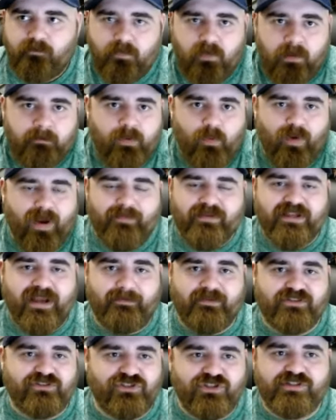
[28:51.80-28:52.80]
But Wembanyama
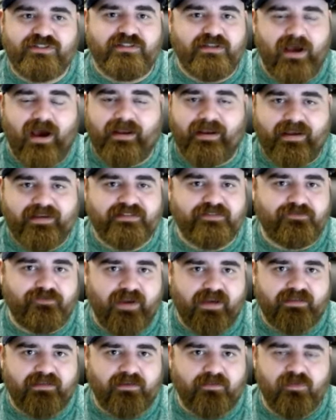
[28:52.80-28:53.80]
is just not as
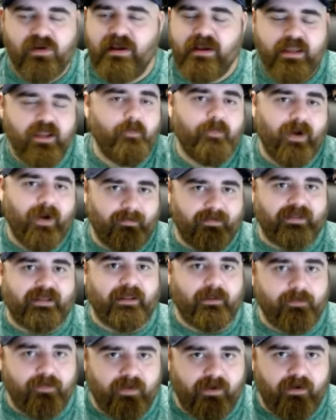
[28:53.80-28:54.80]
effective. He'll probably
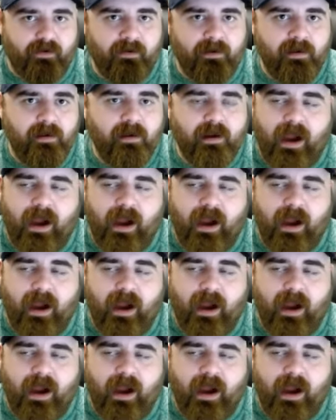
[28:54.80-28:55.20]
get there.